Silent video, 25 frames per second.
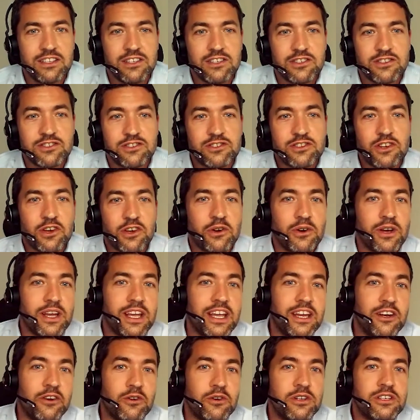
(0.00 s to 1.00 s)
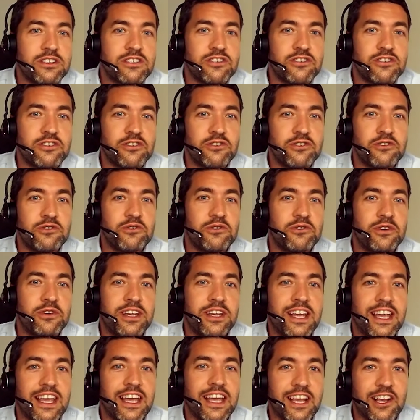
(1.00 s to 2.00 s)
So in order to
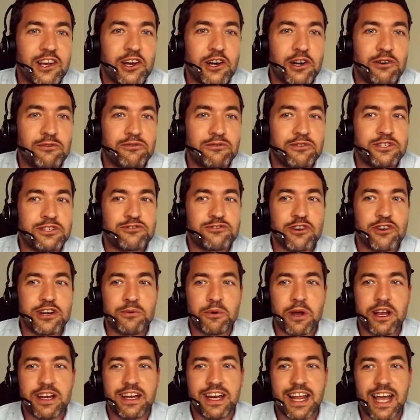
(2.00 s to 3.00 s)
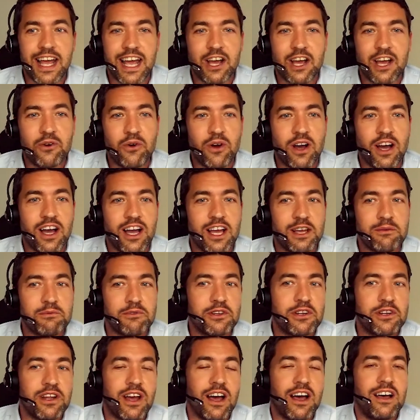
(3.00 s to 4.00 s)
kick off straight away now, I'm
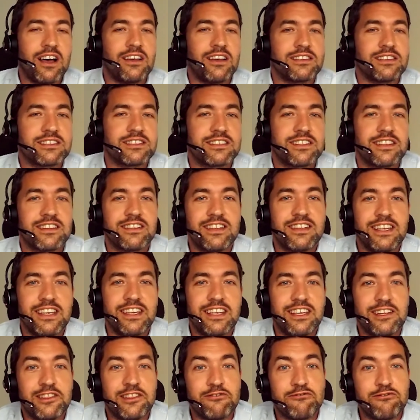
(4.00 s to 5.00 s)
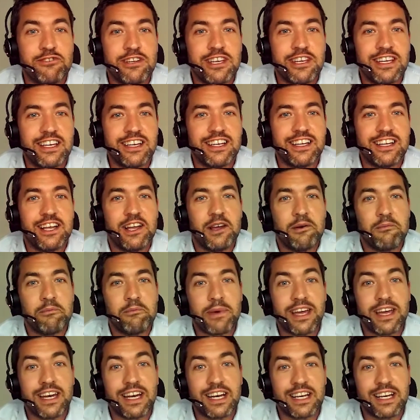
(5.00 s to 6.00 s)
going to ask the three
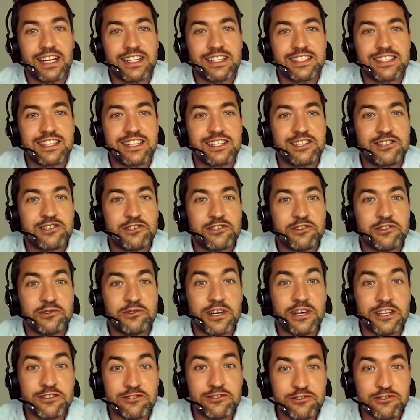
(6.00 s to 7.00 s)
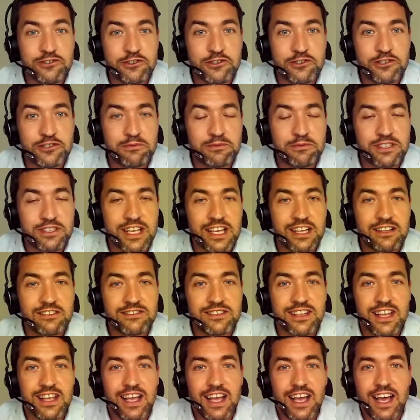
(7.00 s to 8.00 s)
panelists to introduce
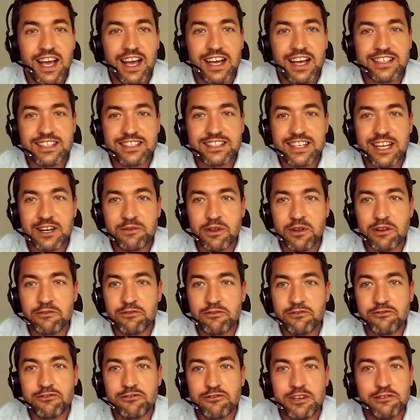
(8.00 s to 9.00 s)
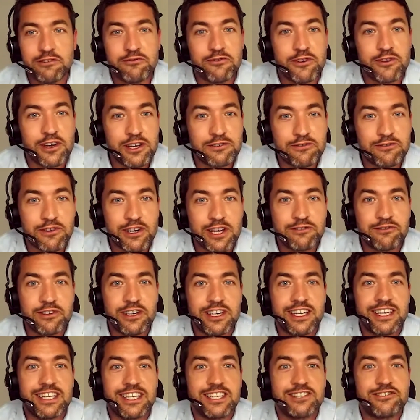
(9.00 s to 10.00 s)
themselves. As I said, we have three
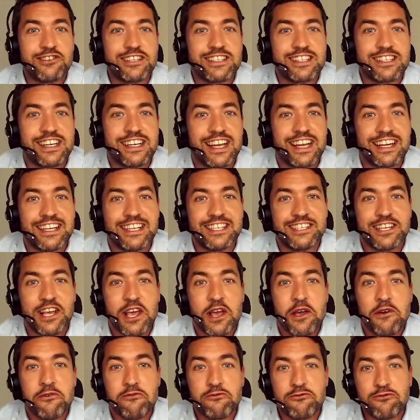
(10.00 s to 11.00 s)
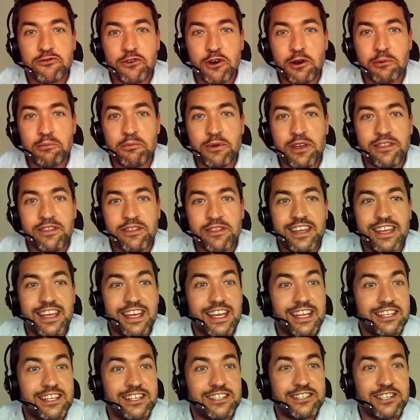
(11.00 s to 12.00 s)
very interesting ladies from the
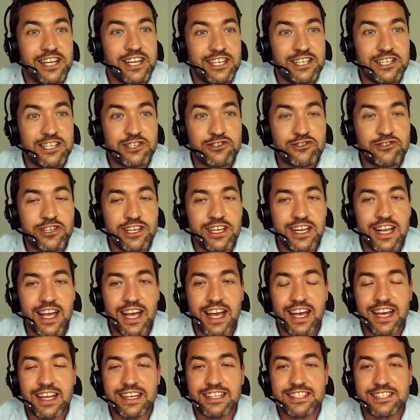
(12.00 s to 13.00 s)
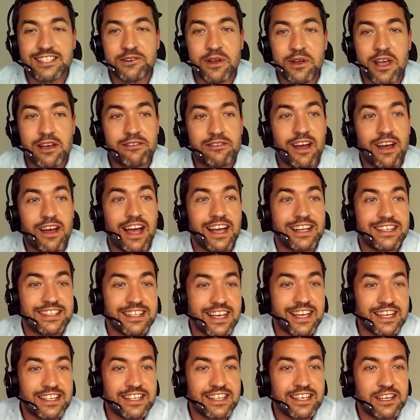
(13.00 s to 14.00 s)
industry, and so we have
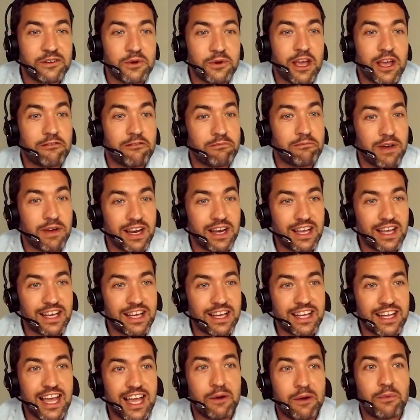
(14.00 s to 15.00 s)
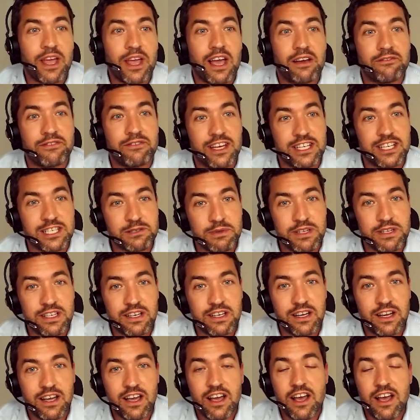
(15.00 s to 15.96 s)
Aitana, we have Malak, and we have Yasmina.